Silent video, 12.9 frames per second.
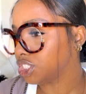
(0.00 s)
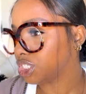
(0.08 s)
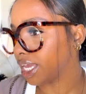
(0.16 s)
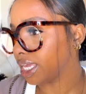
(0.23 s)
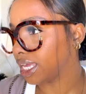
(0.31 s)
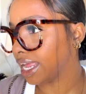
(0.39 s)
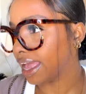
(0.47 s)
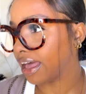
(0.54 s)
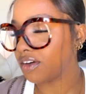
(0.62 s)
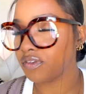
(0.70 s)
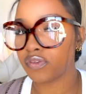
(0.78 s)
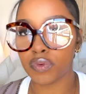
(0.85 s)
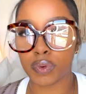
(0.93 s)
check it
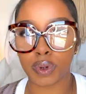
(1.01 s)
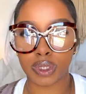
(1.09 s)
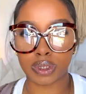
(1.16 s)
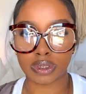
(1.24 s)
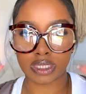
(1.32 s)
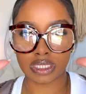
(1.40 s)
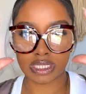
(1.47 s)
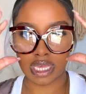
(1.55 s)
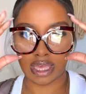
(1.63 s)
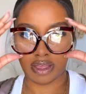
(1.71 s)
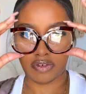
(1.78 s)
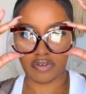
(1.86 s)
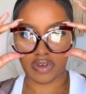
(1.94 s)
out for
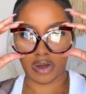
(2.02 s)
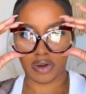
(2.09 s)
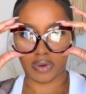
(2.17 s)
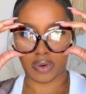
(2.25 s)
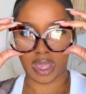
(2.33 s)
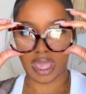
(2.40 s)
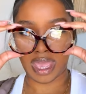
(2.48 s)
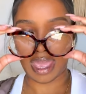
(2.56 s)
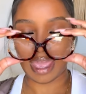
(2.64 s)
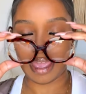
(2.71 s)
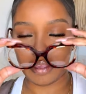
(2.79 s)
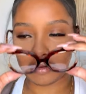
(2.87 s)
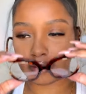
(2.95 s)
yourself,
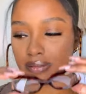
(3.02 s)
okay?